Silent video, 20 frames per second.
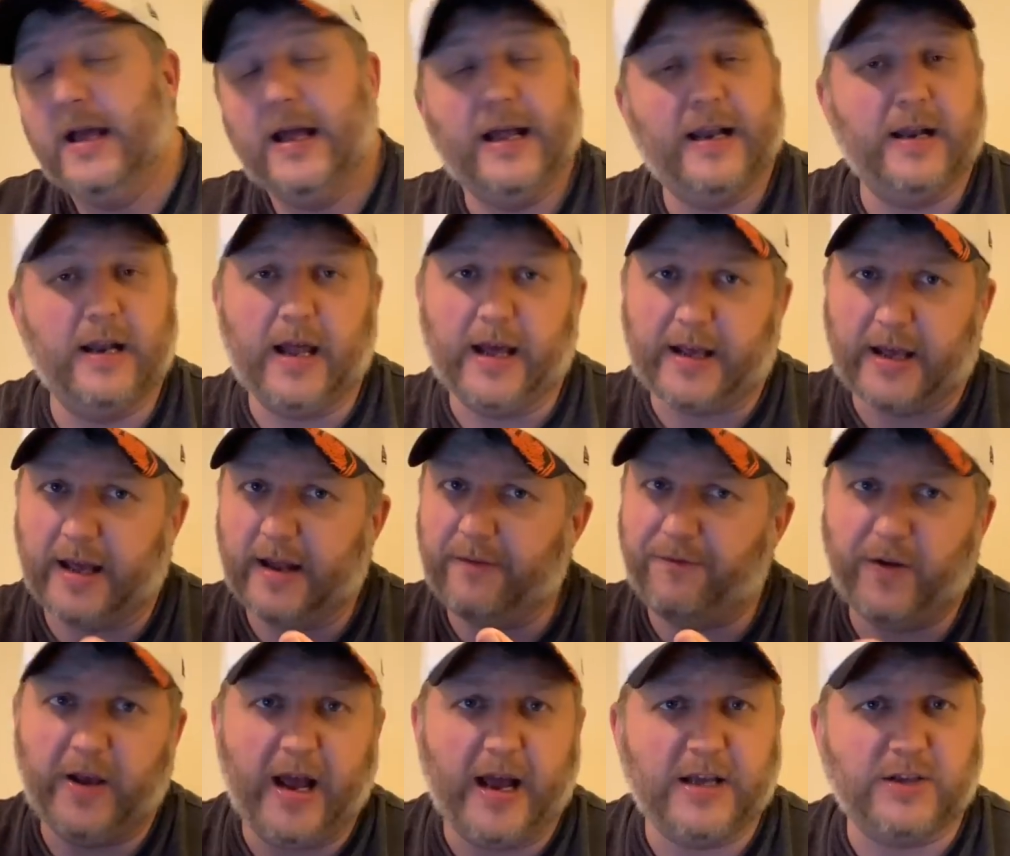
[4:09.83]
And like,
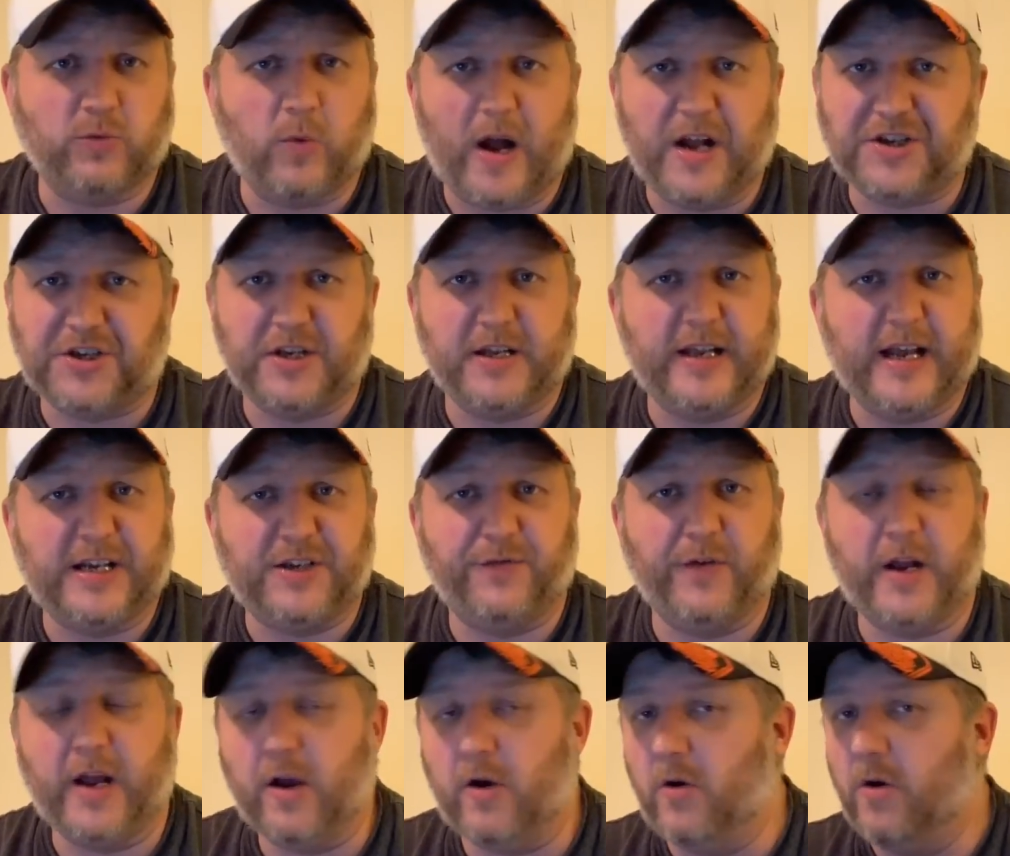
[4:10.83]
if you guys watch the next
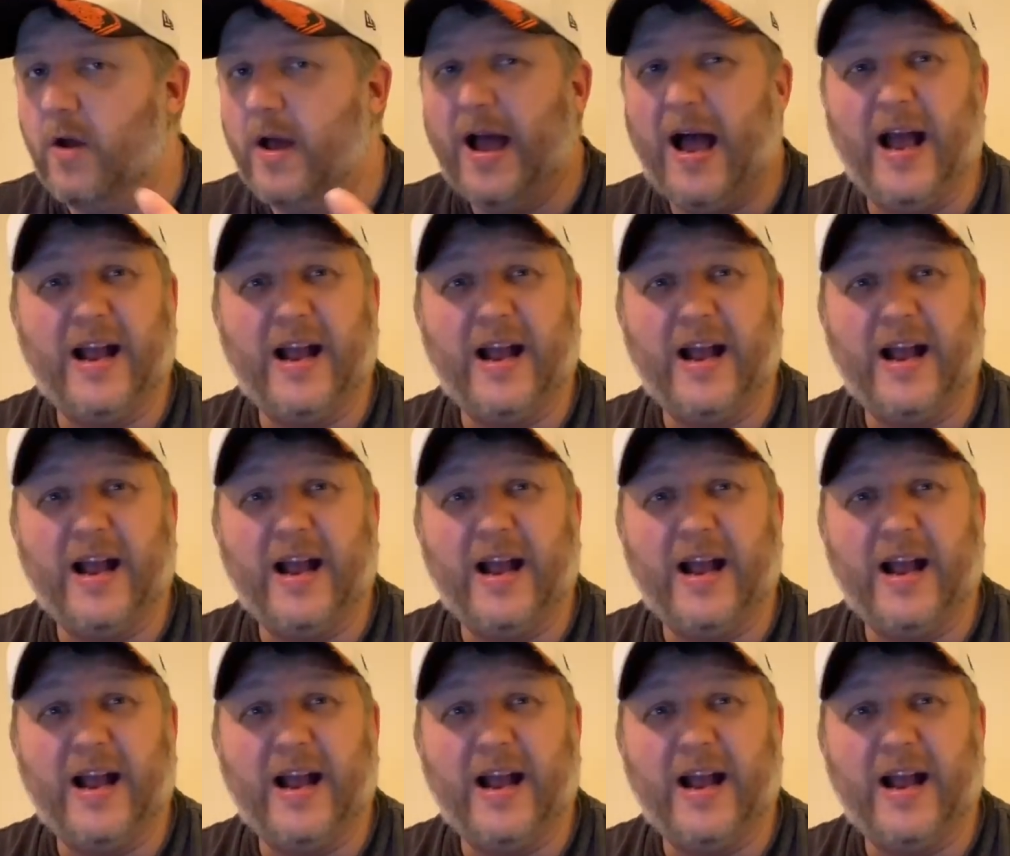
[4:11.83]
video,